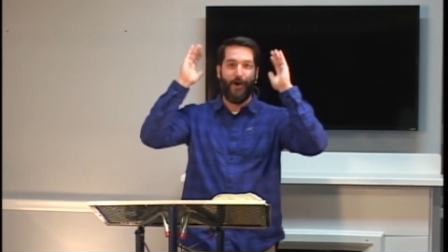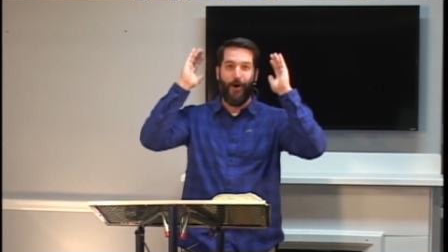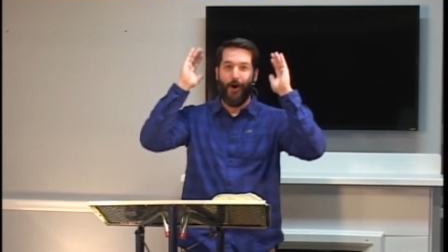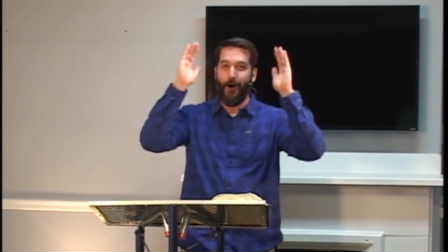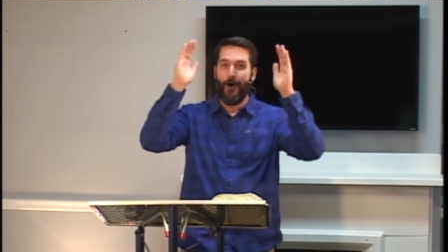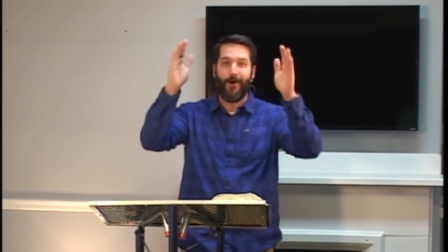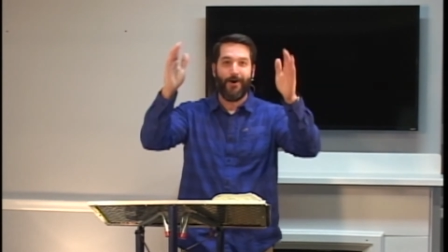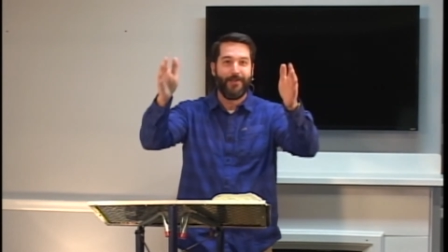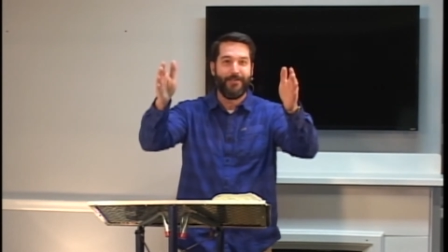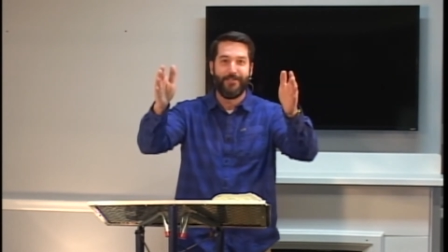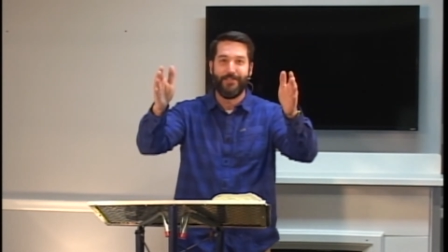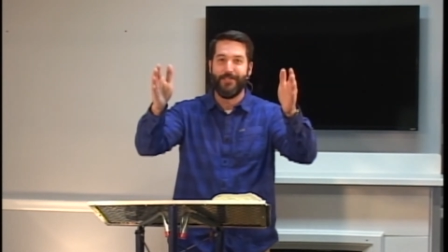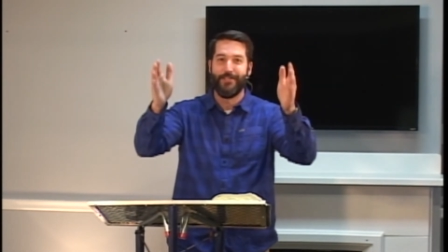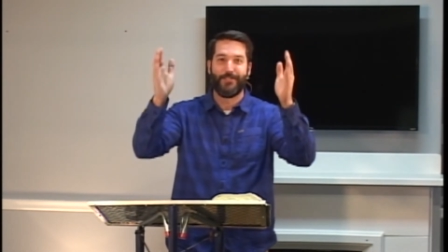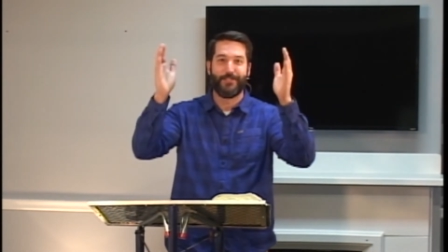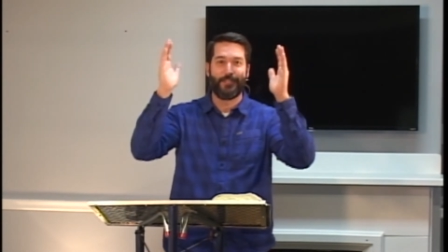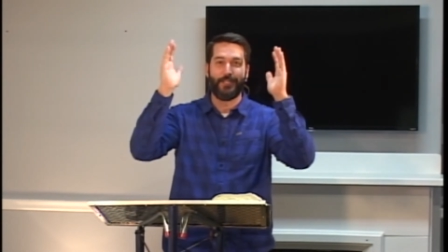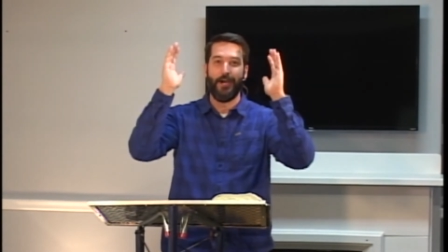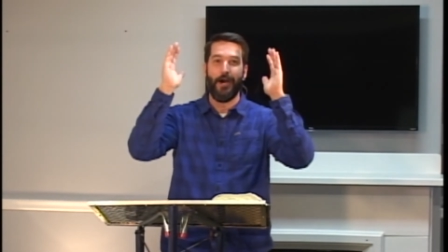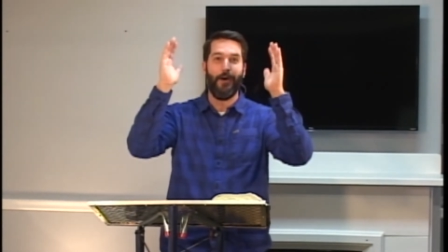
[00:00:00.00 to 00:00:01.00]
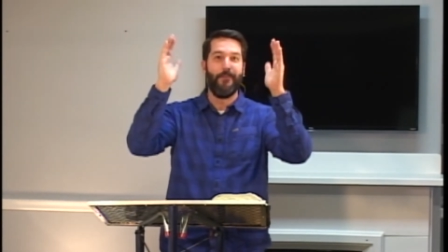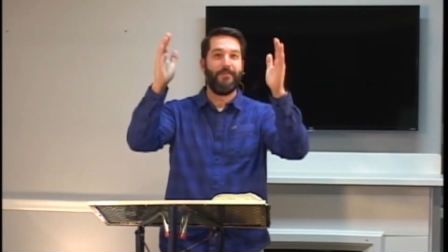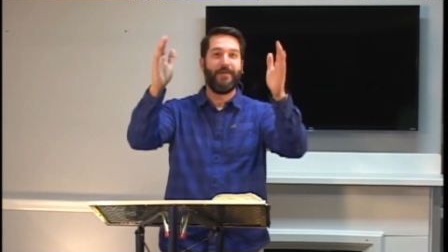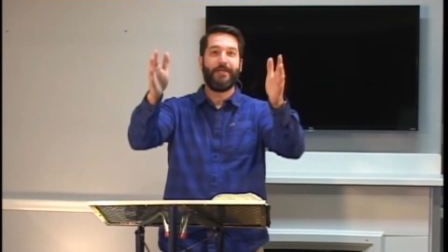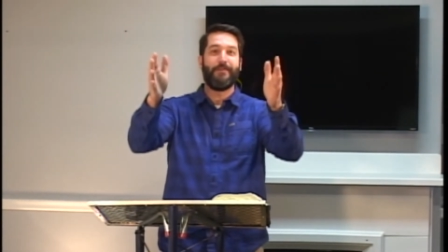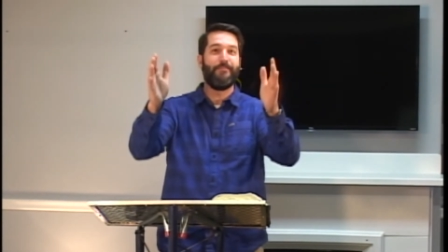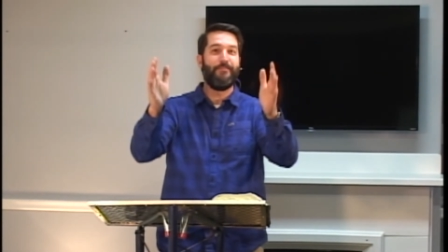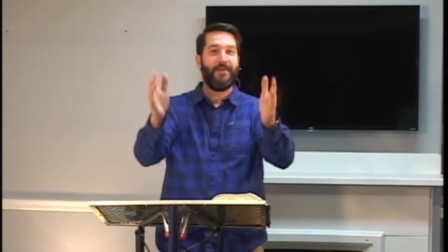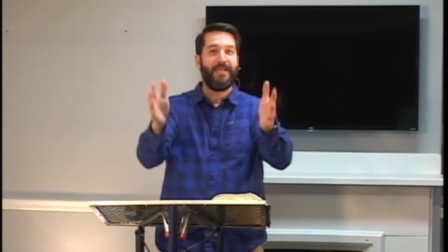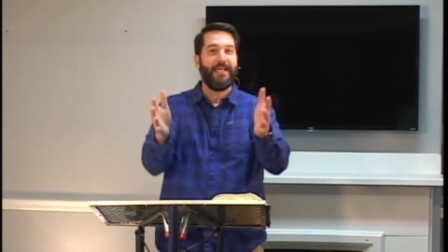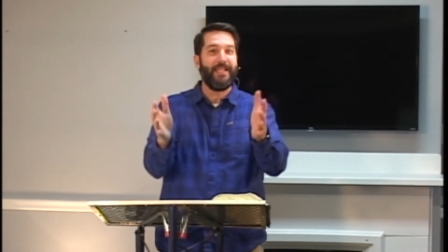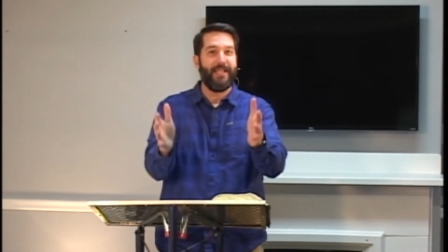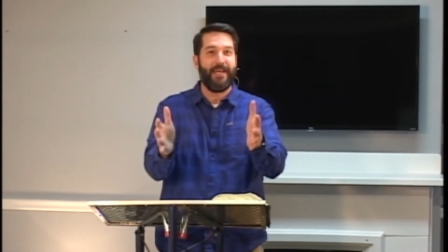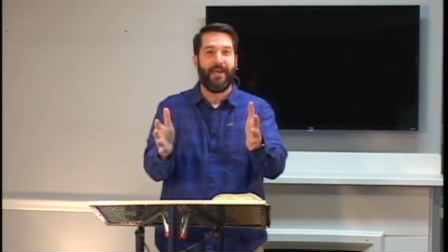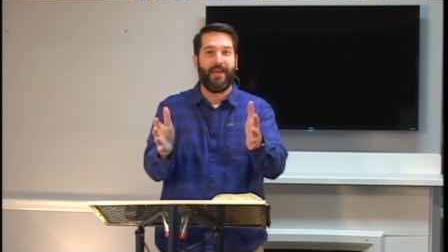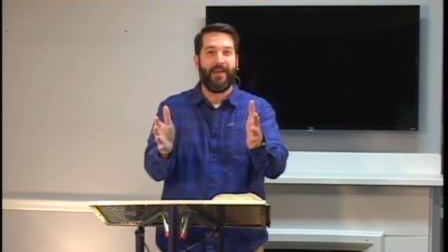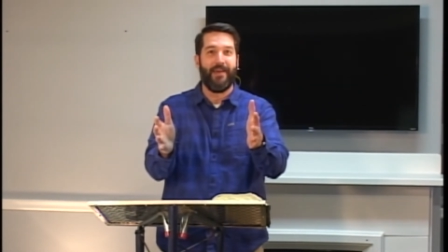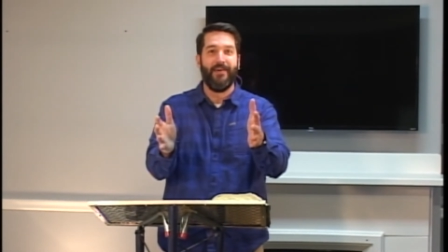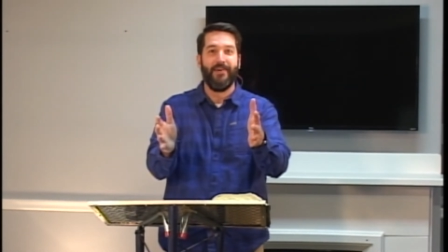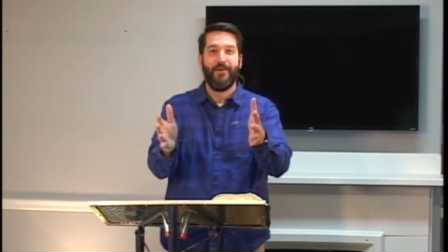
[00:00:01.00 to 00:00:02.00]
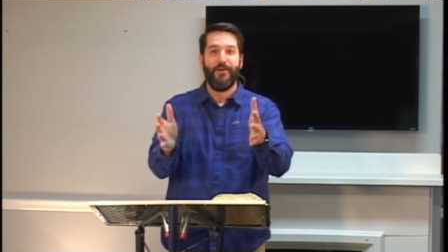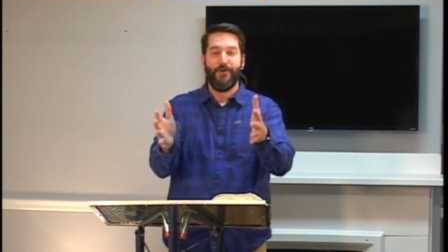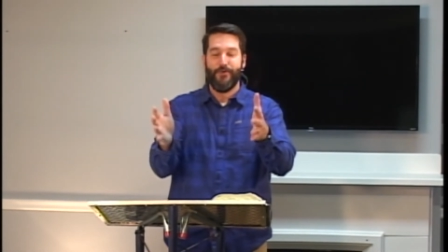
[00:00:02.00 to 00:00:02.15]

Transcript: on this coming meeting